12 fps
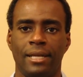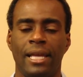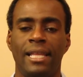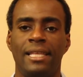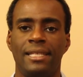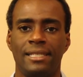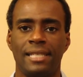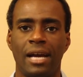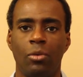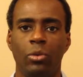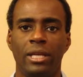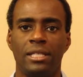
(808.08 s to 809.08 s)
And this is
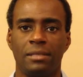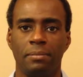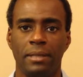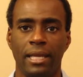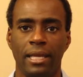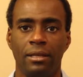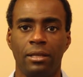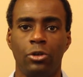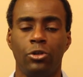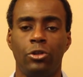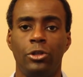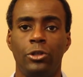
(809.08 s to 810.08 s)
how we explain
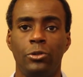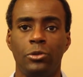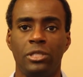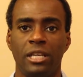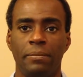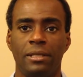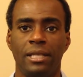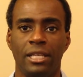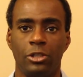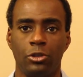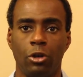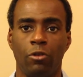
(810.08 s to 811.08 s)
the U-shaped
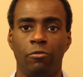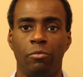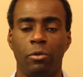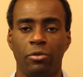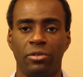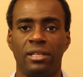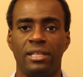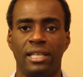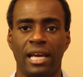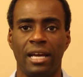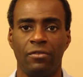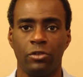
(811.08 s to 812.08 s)
nature of both
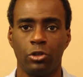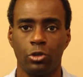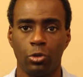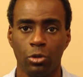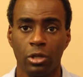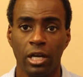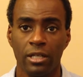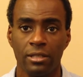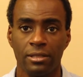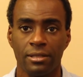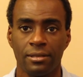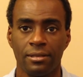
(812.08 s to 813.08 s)
the average total
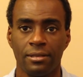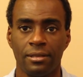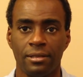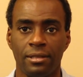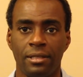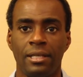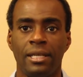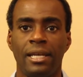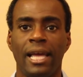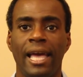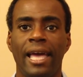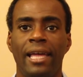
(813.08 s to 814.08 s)
cost
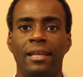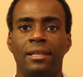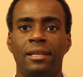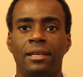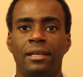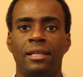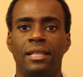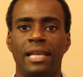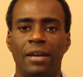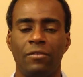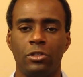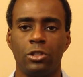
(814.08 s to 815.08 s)
and the
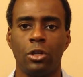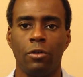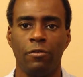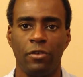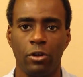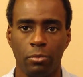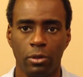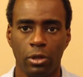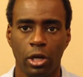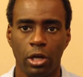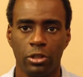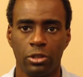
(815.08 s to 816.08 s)
average variable
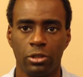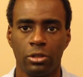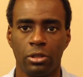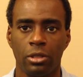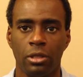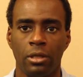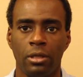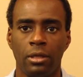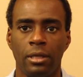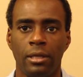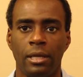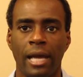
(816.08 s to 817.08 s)
cost,
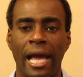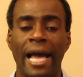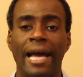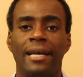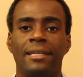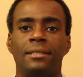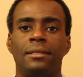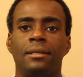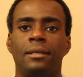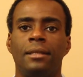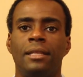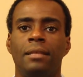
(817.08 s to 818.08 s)
as
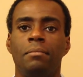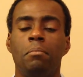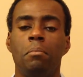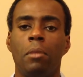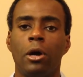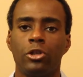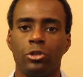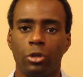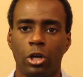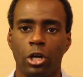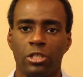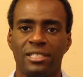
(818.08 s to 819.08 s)
the marginal
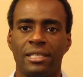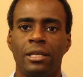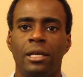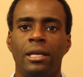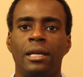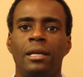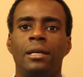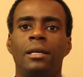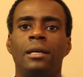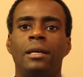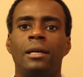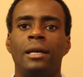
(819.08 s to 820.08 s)
cost
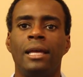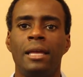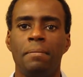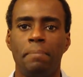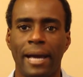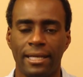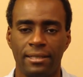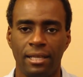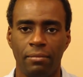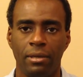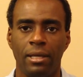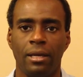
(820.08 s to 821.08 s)
impacts
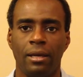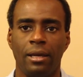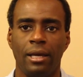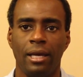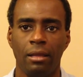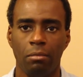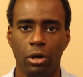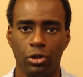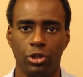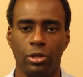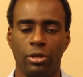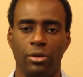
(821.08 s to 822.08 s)
them in
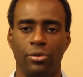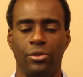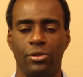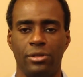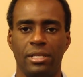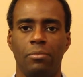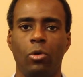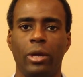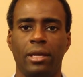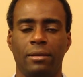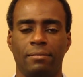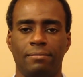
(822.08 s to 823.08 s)
much the same way.